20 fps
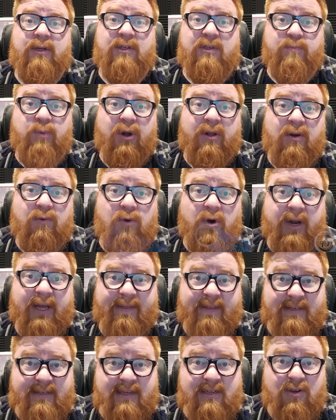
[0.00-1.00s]
Spoiler warning,
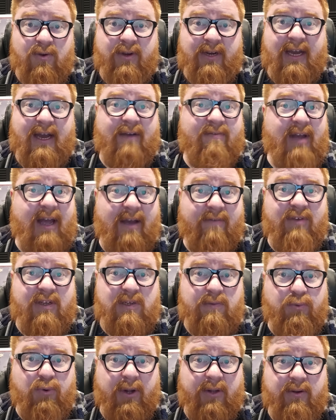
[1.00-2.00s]
this is going to have heavy
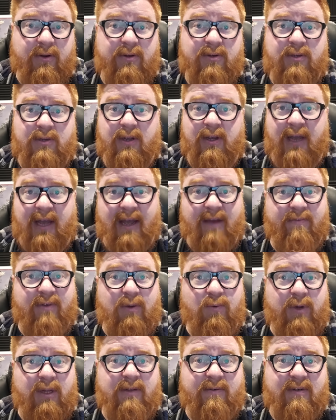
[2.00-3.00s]
spoilers, heavy
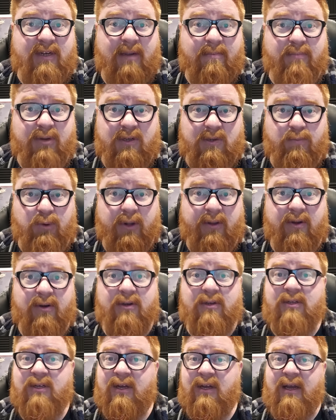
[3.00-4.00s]
Wheel of Time book
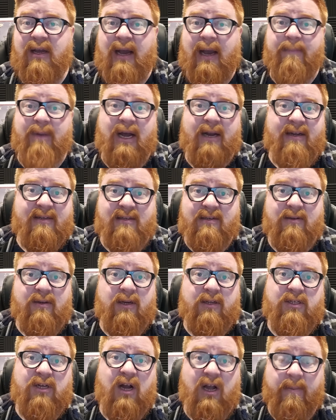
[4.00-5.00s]
spoilers. I'm not necessarily
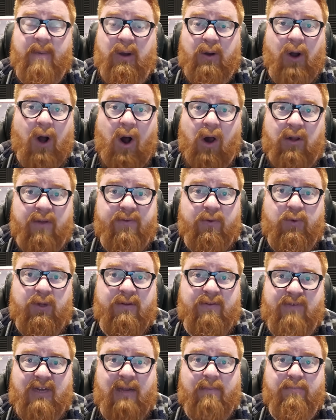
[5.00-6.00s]
going to talk about all of the Wheel
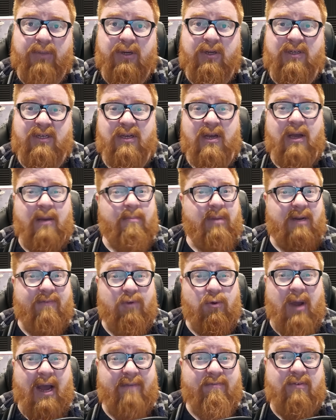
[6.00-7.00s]
of Time books, but if
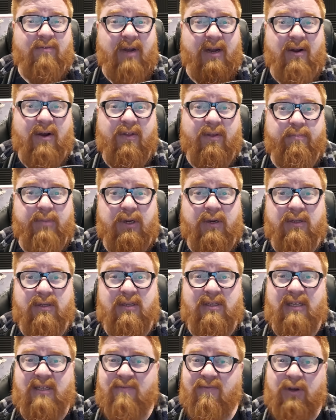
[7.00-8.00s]
you haven't read all the books,
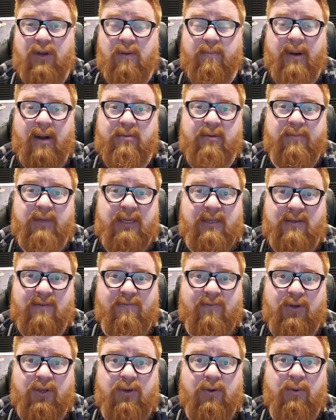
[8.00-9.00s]
this video probably isn't
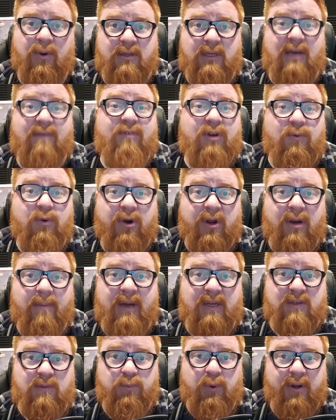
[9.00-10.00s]
for you. If you're worried
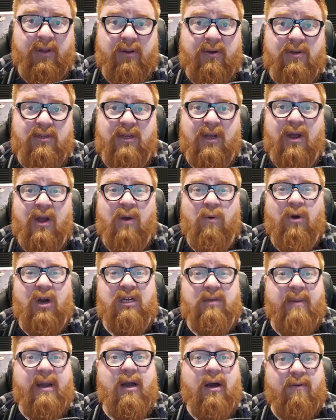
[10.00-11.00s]
about spoilers, watch
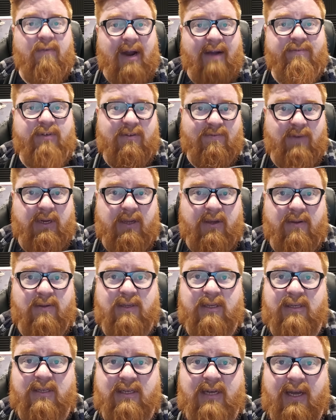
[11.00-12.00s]
my Unraveled videos
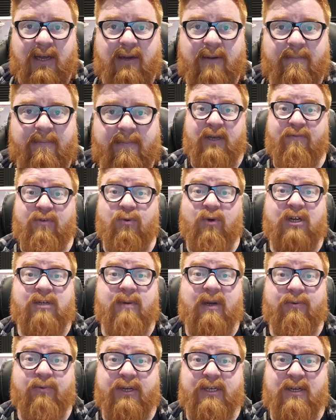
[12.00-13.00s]
instead. If you watched my
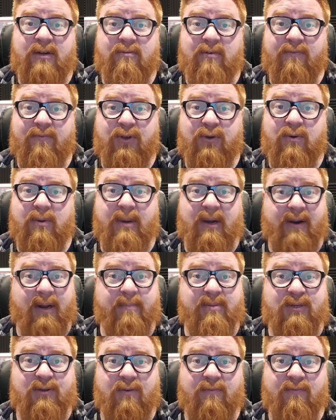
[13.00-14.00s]
recent review about
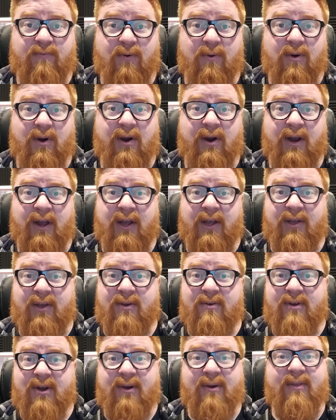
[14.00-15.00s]
episode 4,
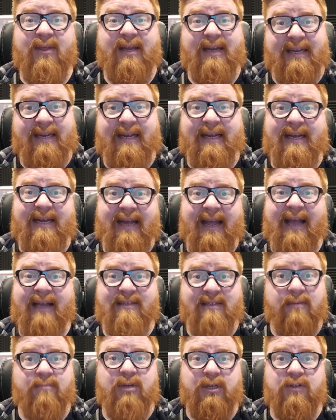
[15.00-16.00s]
you know that I had
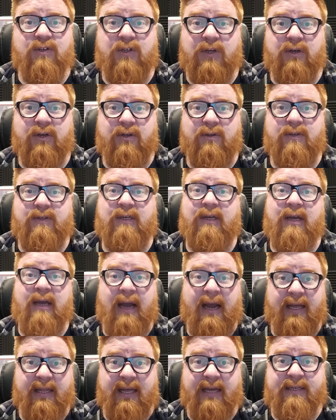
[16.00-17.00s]
some concerns.
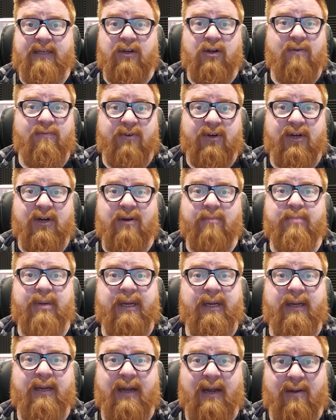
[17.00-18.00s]
I liked it overall,
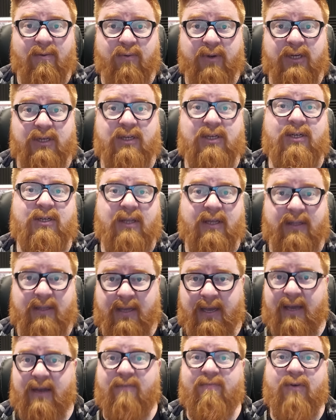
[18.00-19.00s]
but I wish that
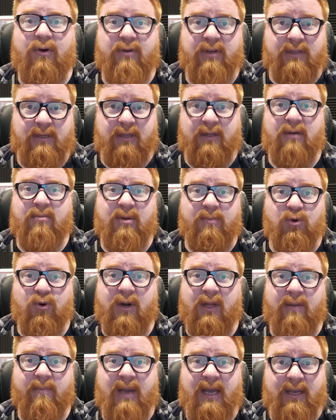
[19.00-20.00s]
they had focused a little bit more
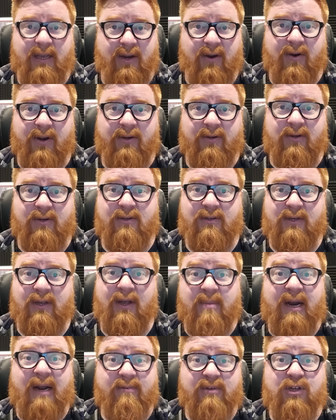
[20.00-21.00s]
on the main characters.
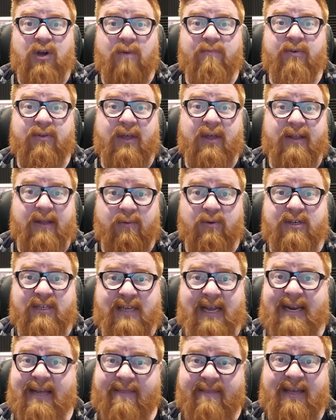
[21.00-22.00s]
But I was hopeful that they were
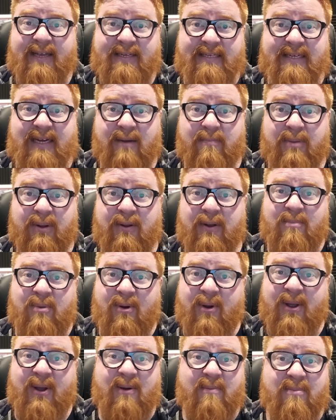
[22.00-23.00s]
setting things up.
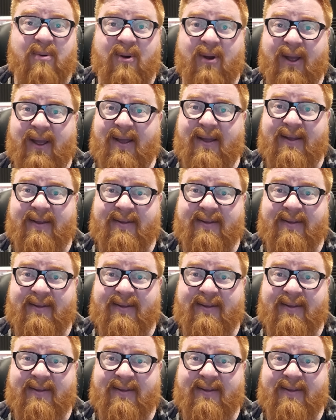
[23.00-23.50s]
Boy, oh boy,